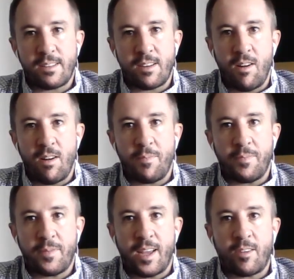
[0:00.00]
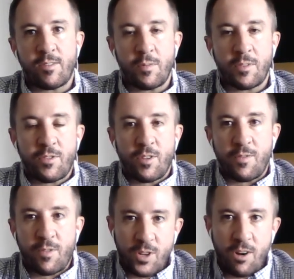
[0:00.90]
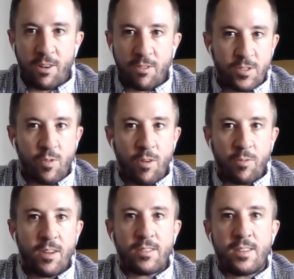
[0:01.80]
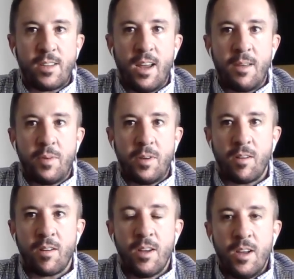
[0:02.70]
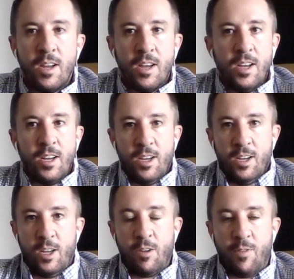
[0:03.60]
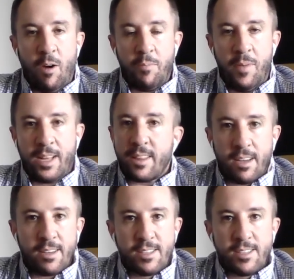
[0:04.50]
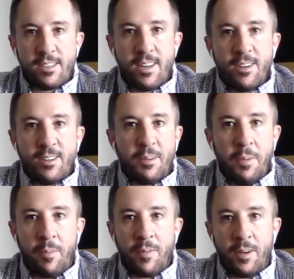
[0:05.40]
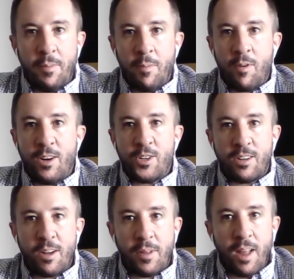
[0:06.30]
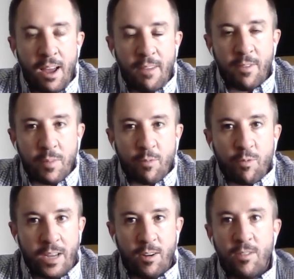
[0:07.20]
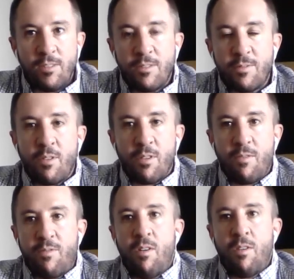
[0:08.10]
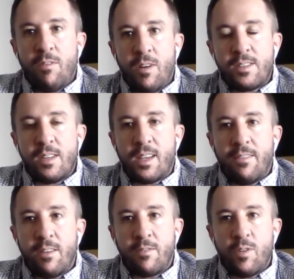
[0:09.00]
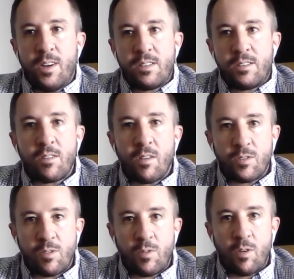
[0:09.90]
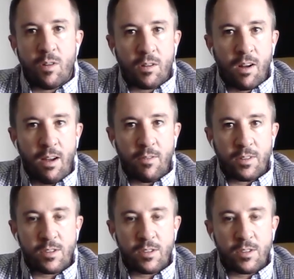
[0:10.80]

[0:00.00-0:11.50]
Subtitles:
Sarah, thank you so much for sharing your story with us today, Peter. You've helped make this commemoration come alive and be real for all of us, and given a voice to those who no longer have one.